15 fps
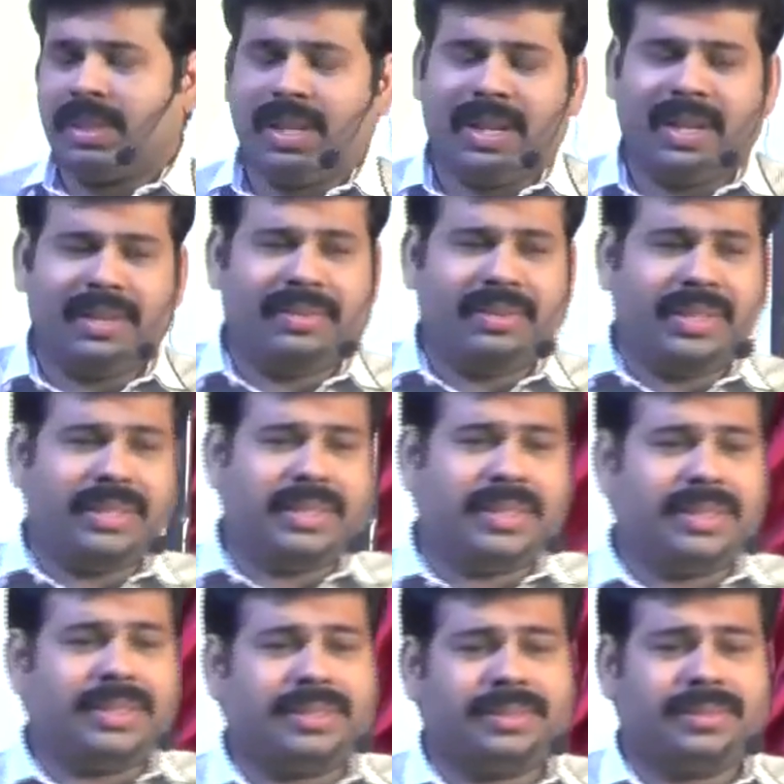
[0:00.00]
and
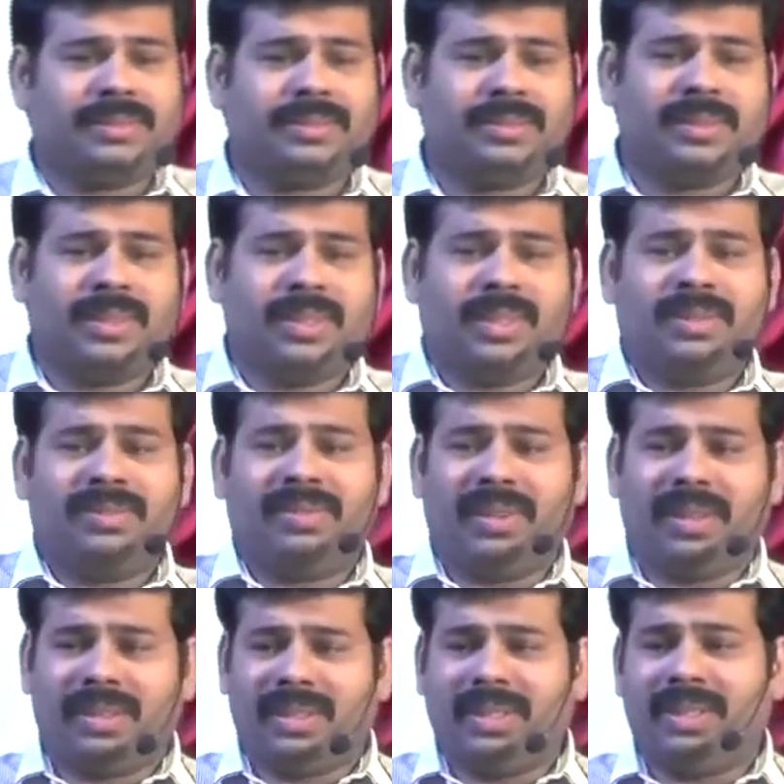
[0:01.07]
waited
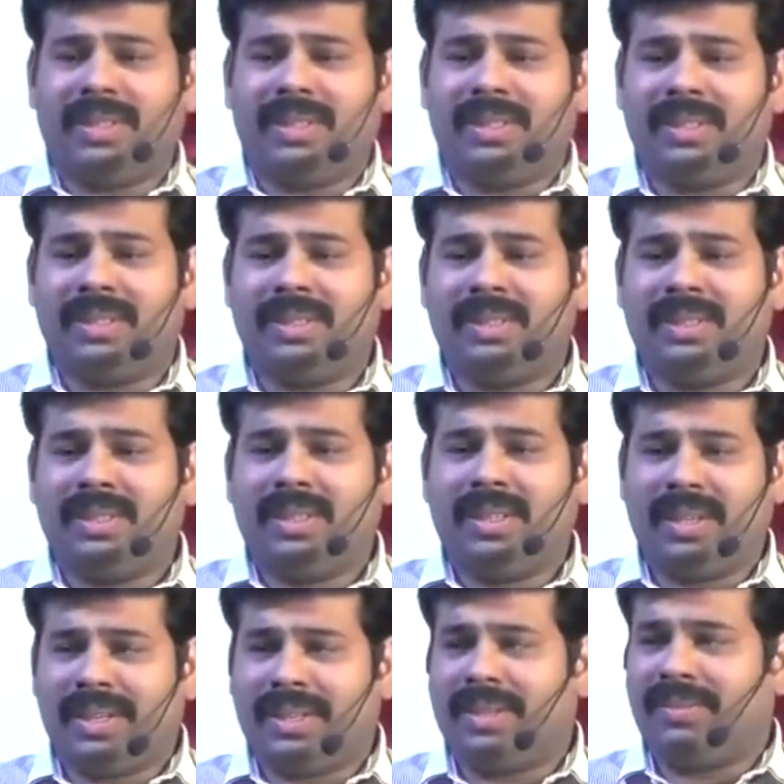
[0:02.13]
for the
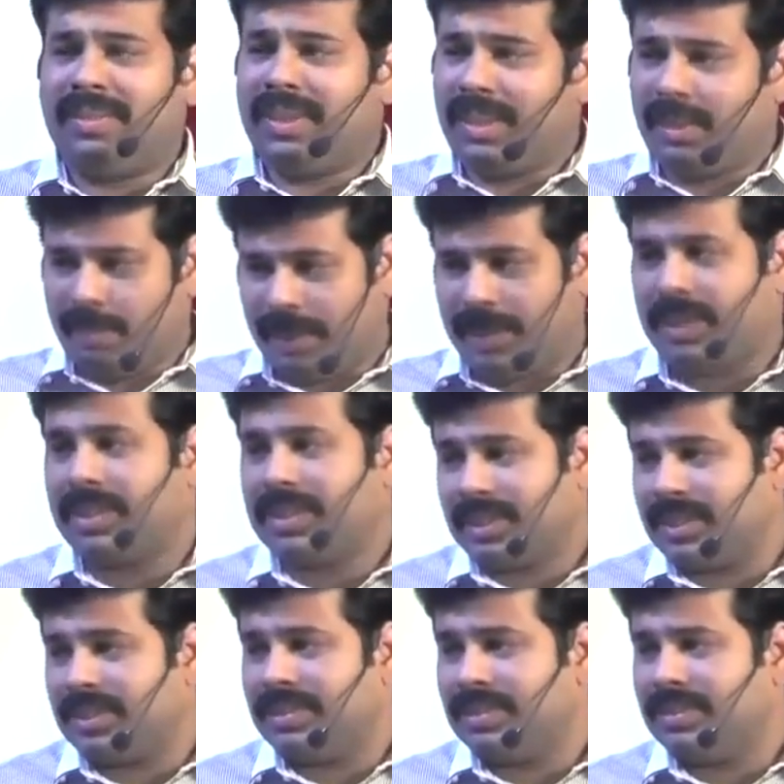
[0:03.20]
rectified application.